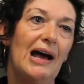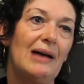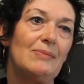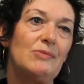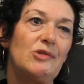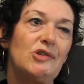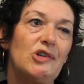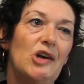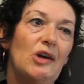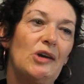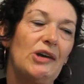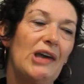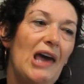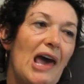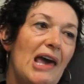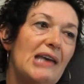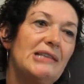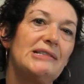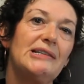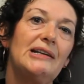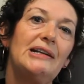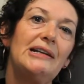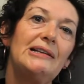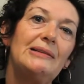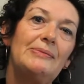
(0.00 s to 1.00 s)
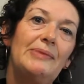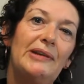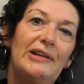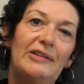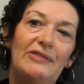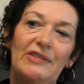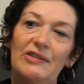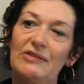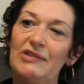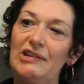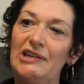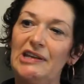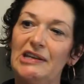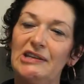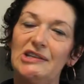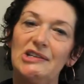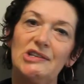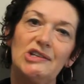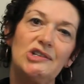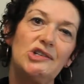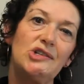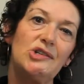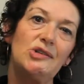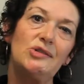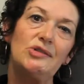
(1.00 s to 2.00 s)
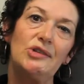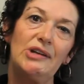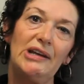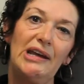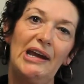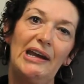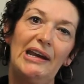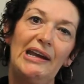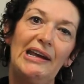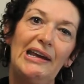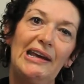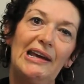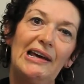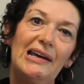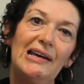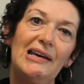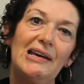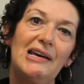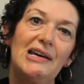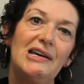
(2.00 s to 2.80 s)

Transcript: showcase a little bit of everything that the children get here.